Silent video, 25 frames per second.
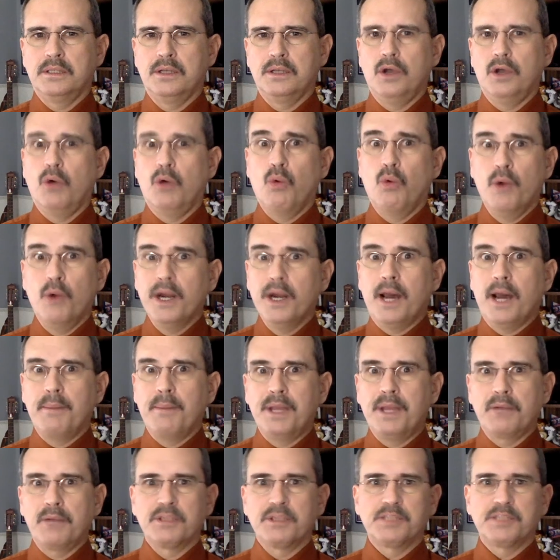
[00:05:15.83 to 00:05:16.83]
We're not
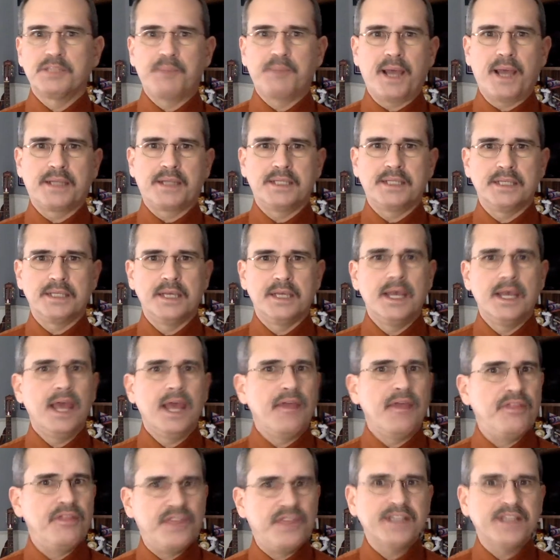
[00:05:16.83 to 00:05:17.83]
being respected.
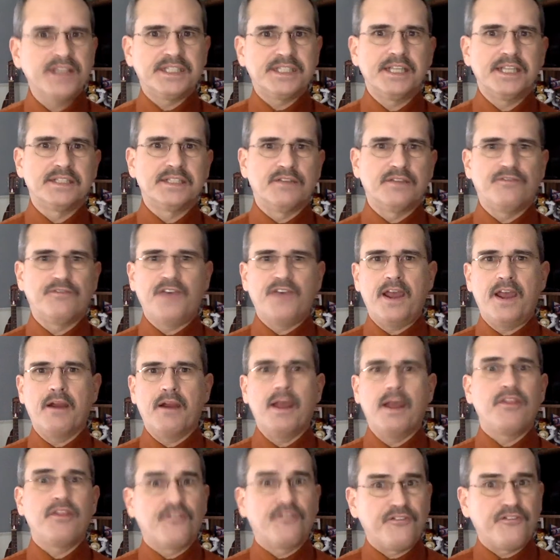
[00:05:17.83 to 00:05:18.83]
And this isn't fair.
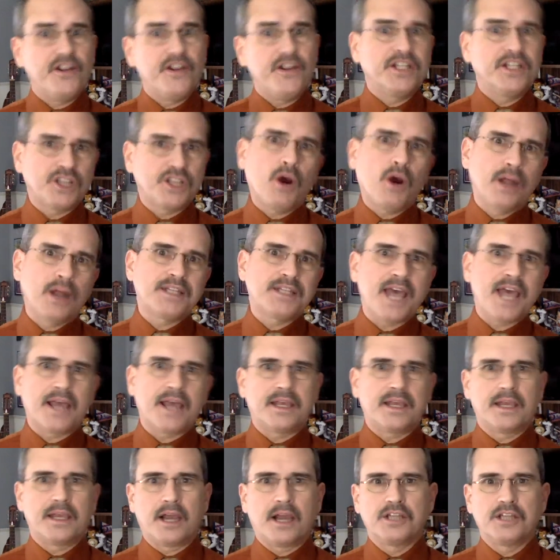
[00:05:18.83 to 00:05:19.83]
And the French are
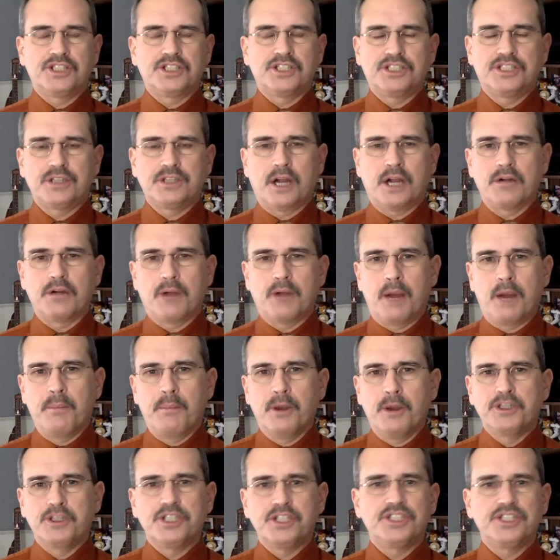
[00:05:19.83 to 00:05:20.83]
attacking our
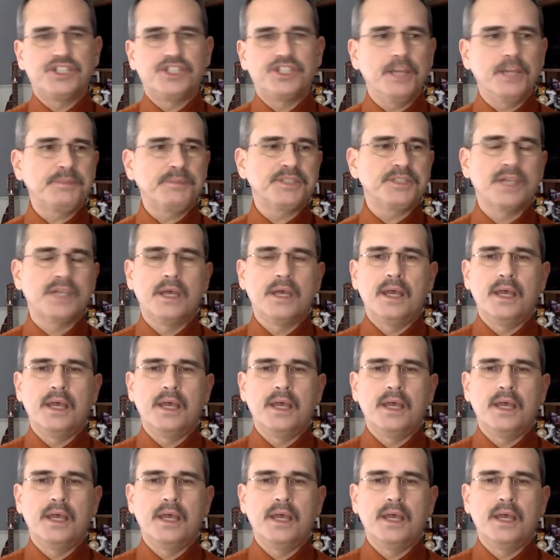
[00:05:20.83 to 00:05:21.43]
merchant ships.